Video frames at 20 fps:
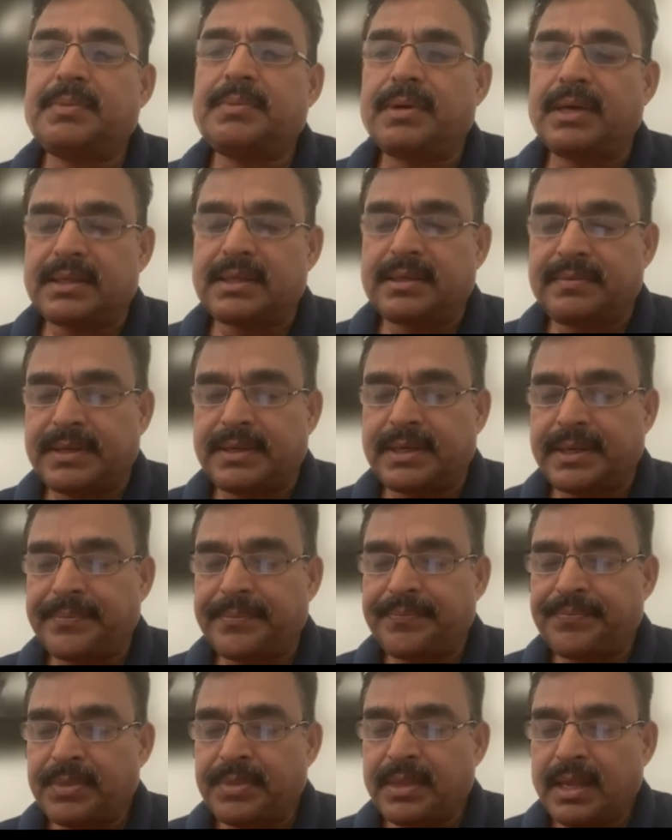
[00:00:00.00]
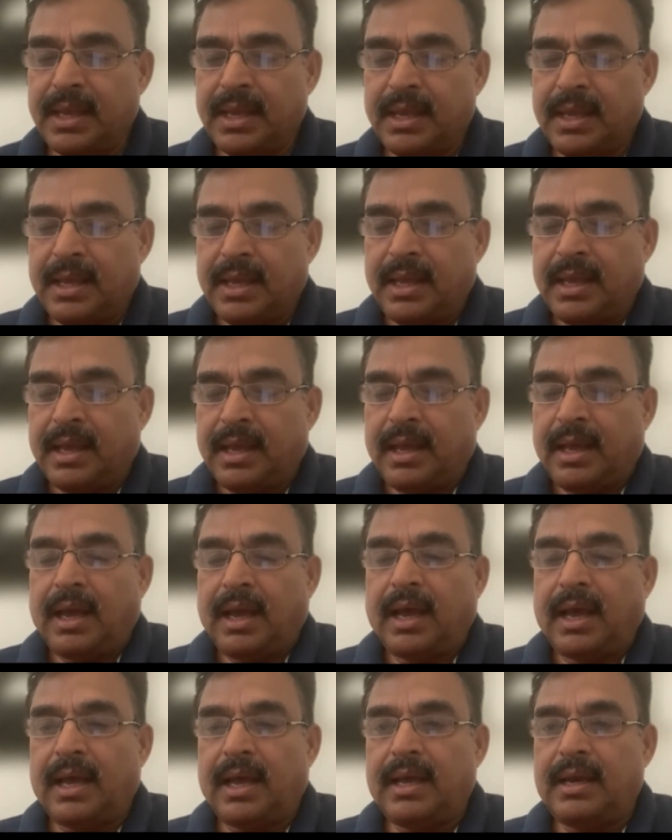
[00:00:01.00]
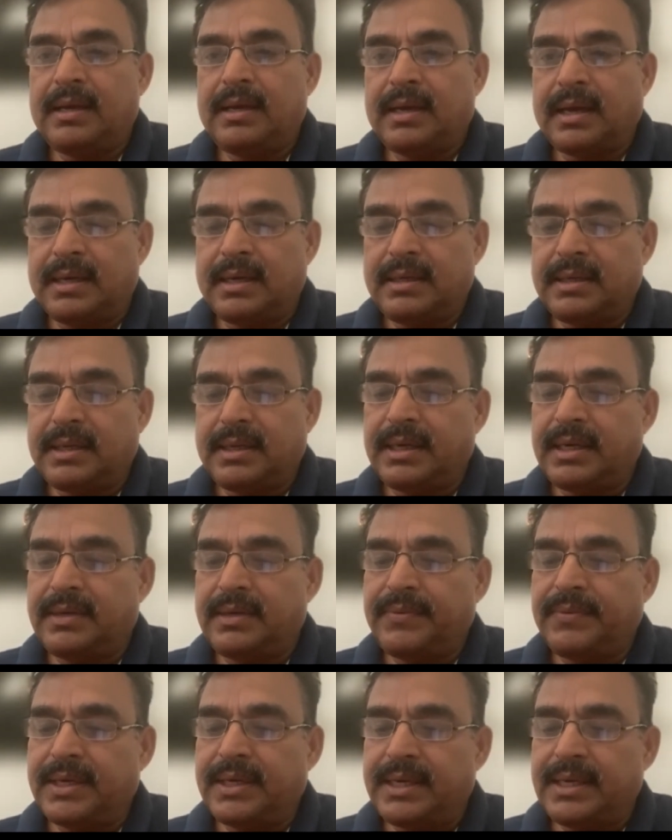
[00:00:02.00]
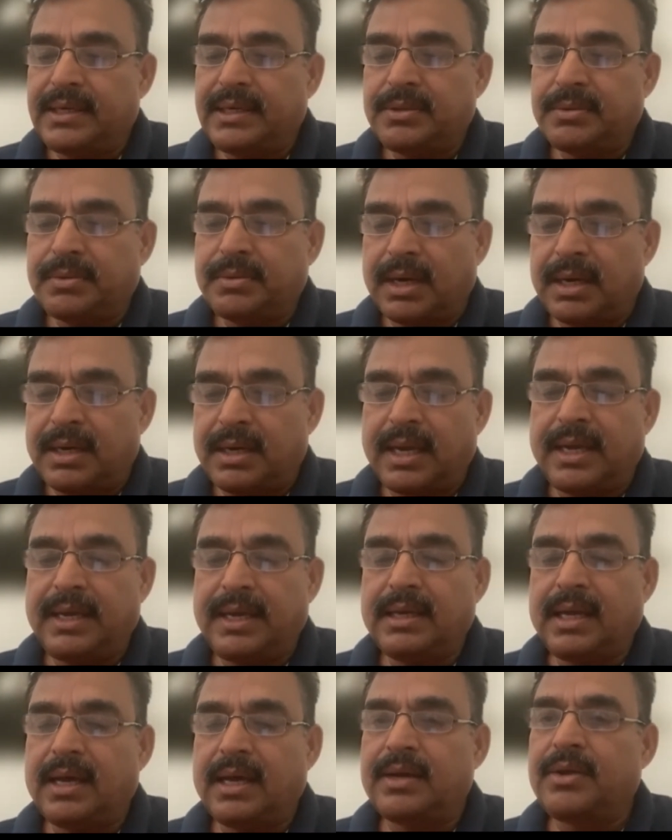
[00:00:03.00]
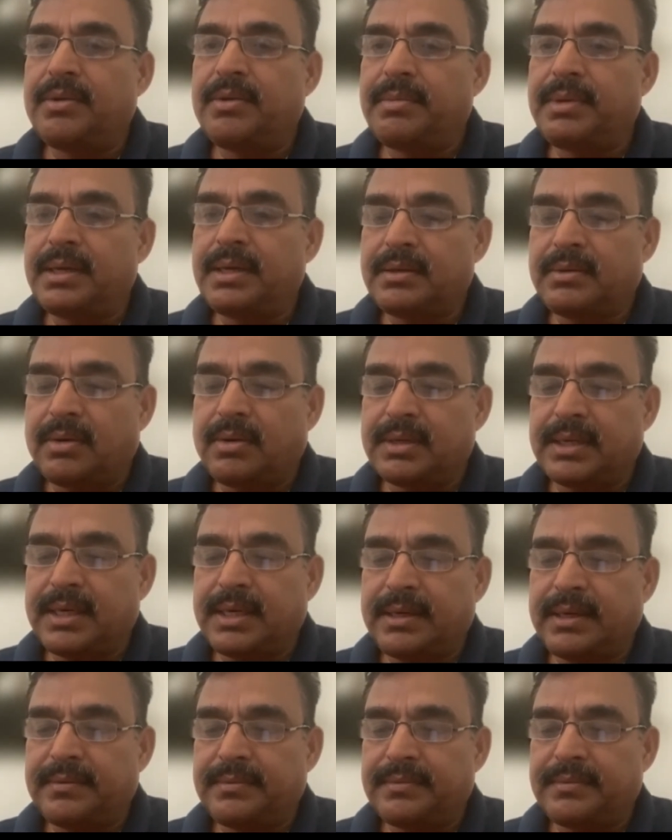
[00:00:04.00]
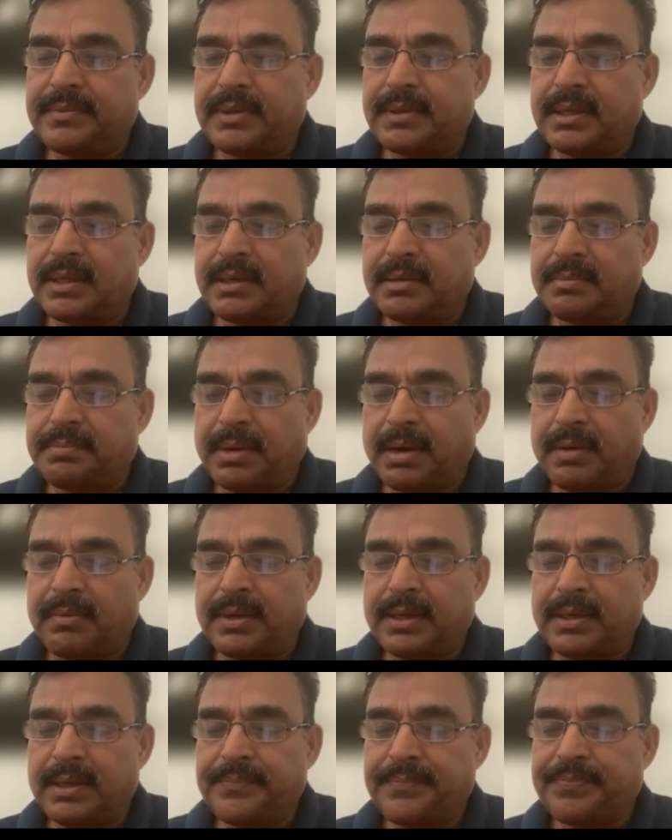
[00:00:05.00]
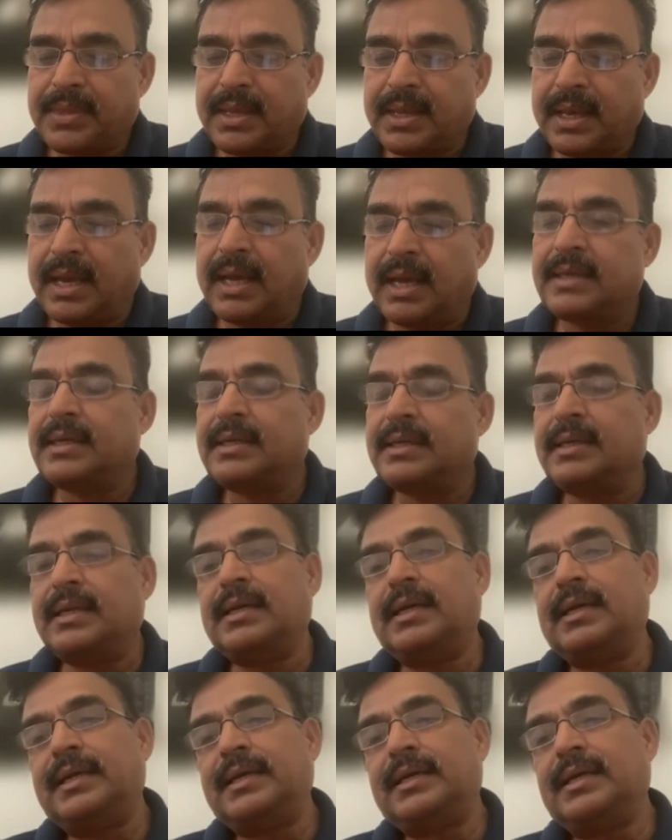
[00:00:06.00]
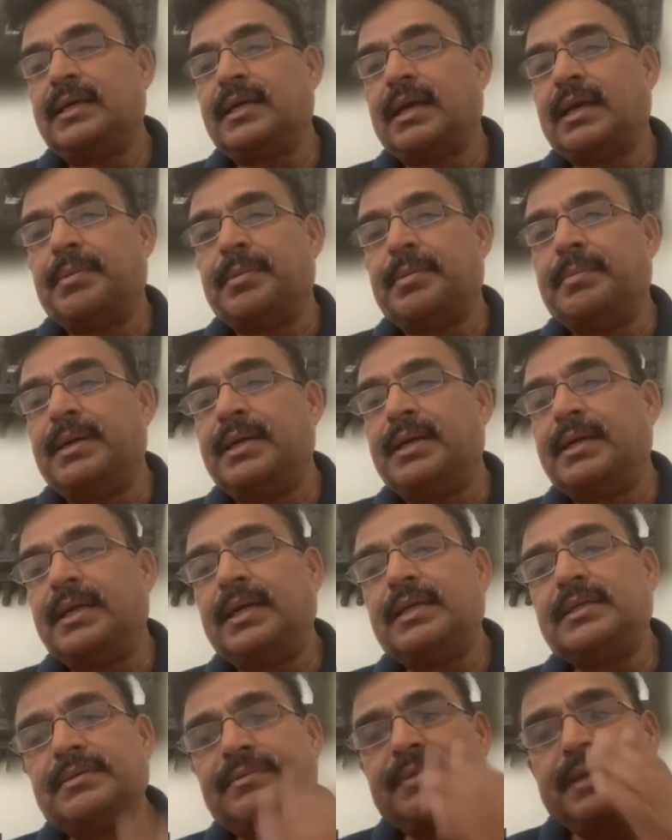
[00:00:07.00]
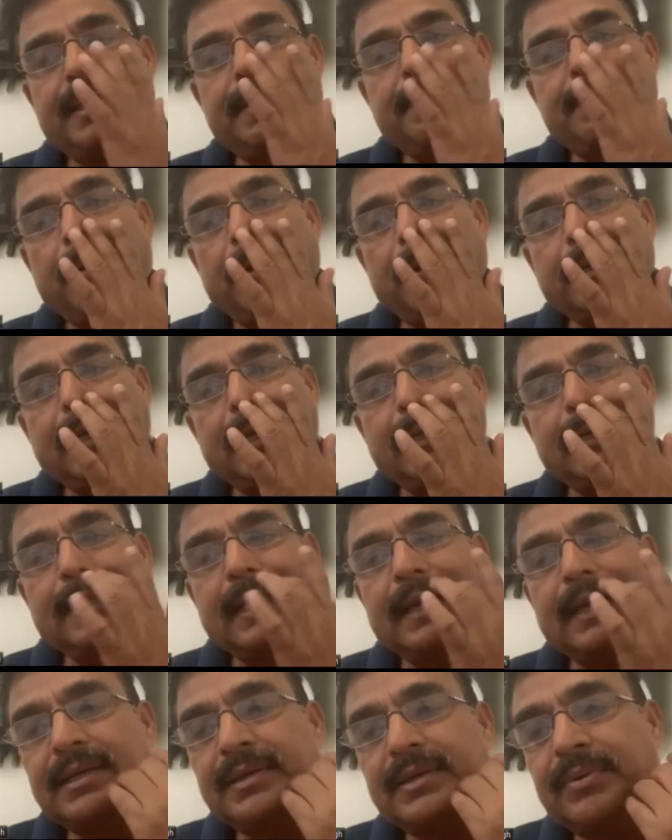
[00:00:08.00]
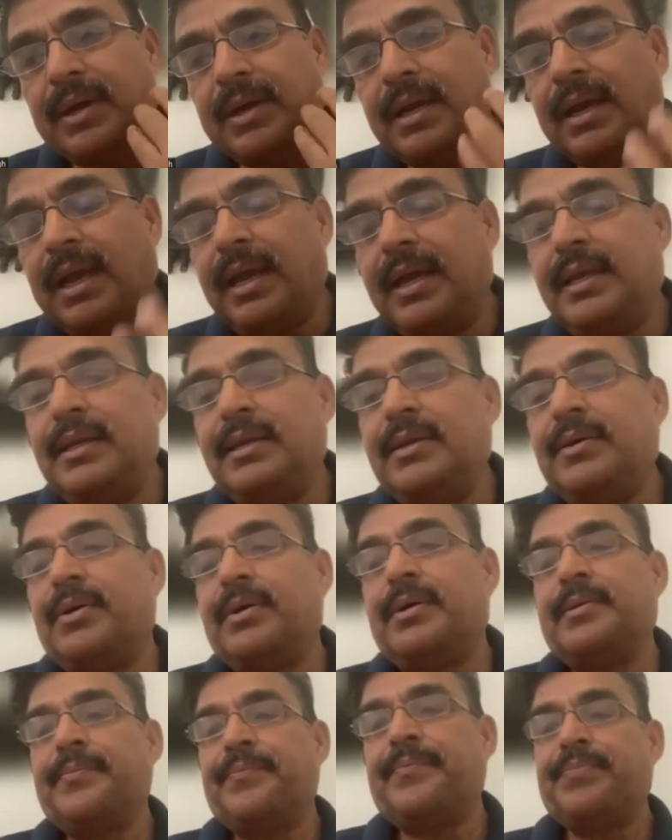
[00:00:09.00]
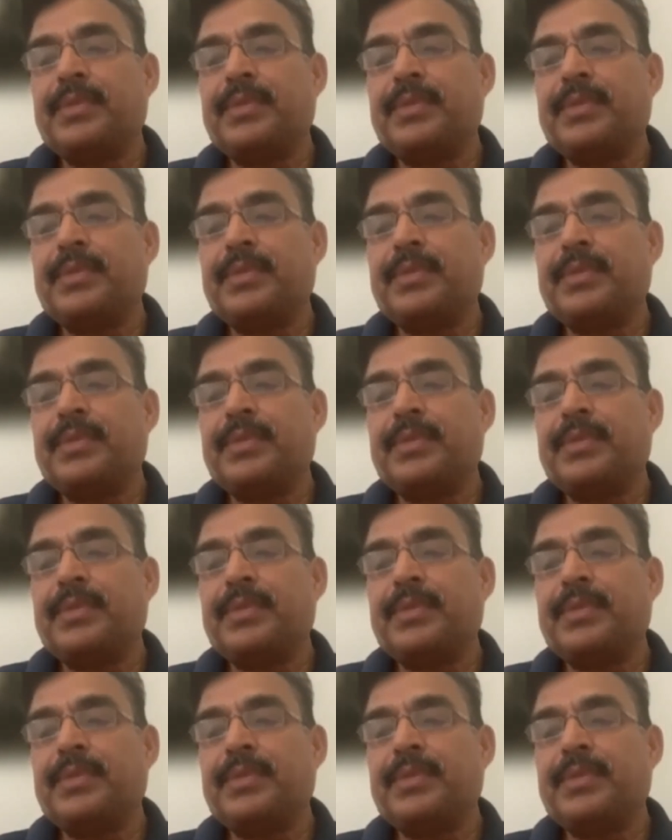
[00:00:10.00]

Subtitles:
productivity. And under it, we need to align our human cognitive power and analytical capability. It's very important that you align your